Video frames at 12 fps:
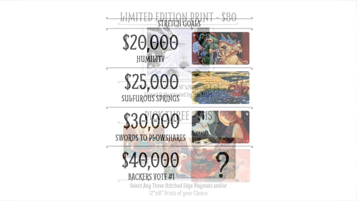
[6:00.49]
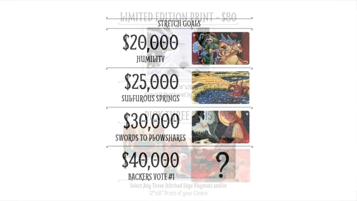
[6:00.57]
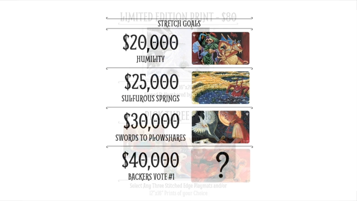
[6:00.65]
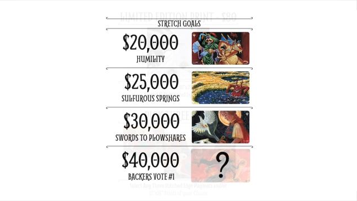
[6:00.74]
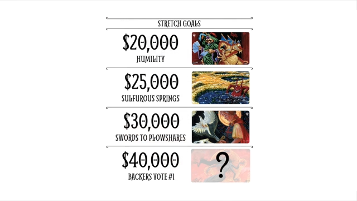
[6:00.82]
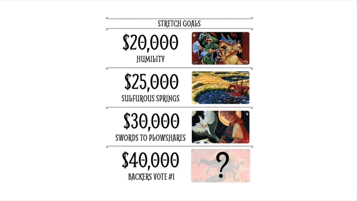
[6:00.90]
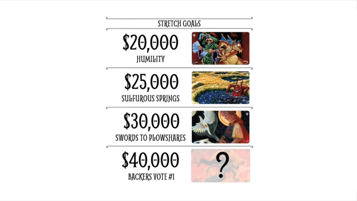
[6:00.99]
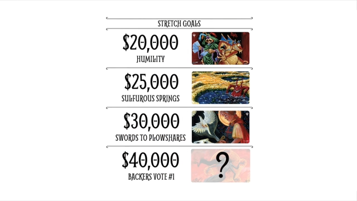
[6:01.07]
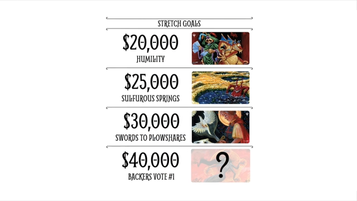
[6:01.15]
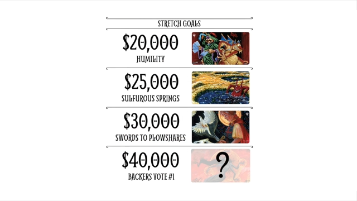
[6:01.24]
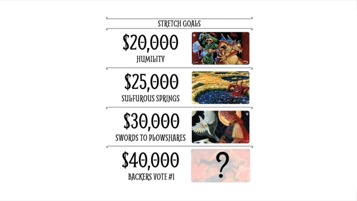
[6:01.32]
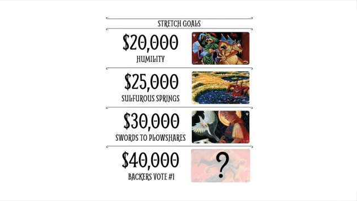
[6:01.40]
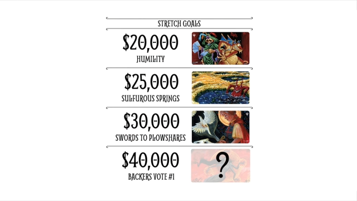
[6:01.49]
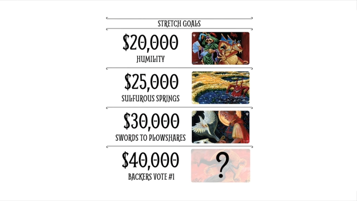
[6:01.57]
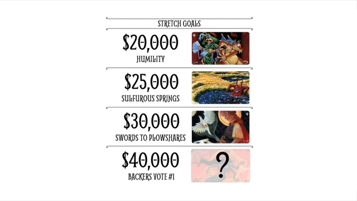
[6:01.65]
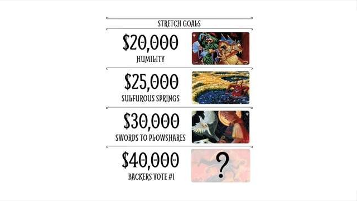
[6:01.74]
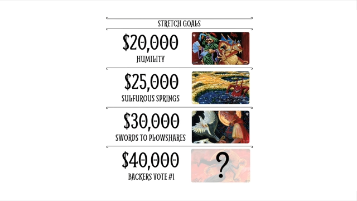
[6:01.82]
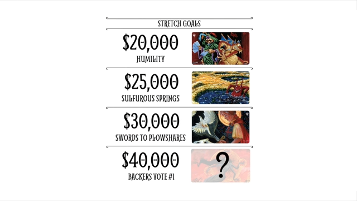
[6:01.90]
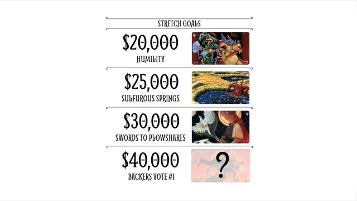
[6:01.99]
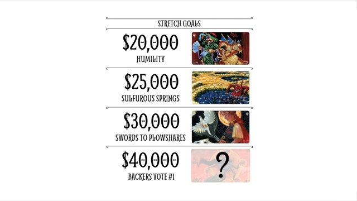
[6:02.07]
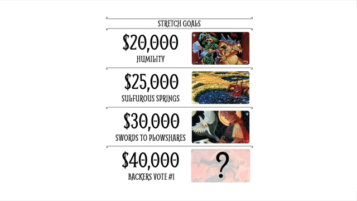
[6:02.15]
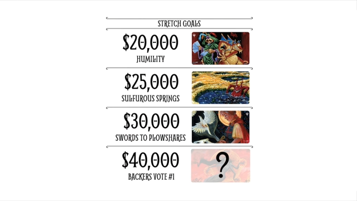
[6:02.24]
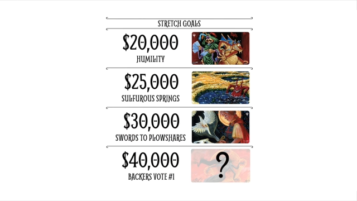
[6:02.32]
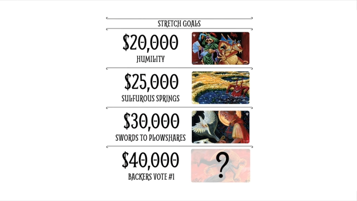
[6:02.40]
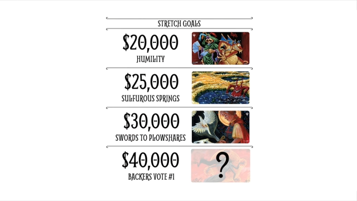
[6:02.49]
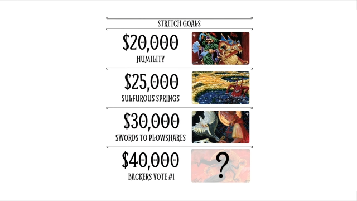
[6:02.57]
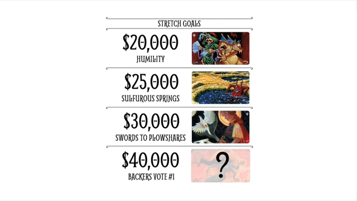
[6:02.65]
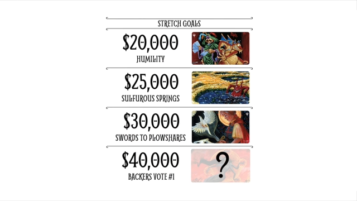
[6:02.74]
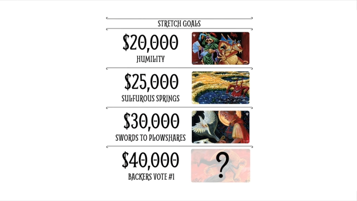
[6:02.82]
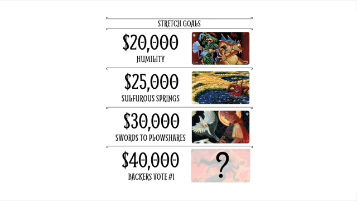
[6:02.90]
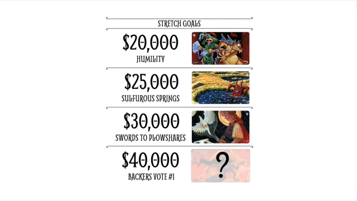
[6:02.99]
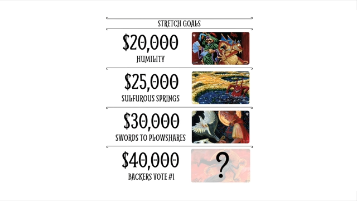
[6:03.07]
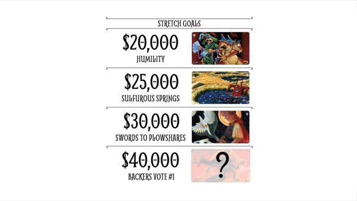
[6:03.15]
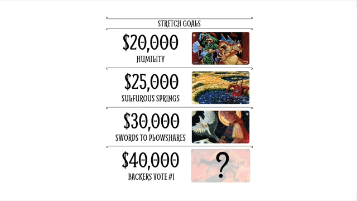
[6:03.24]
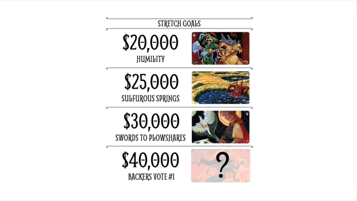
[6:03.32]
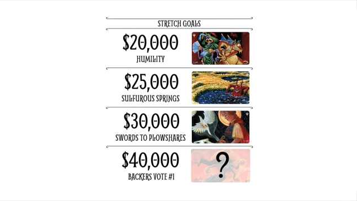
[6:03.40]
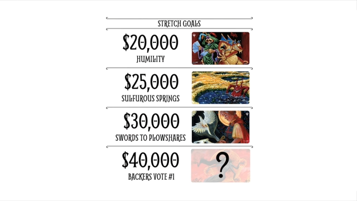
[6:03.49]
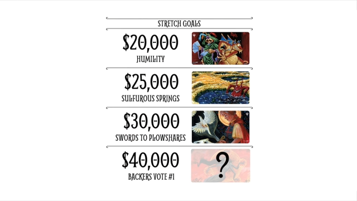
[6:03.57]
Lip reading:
No face is visible, so there are no lips to read.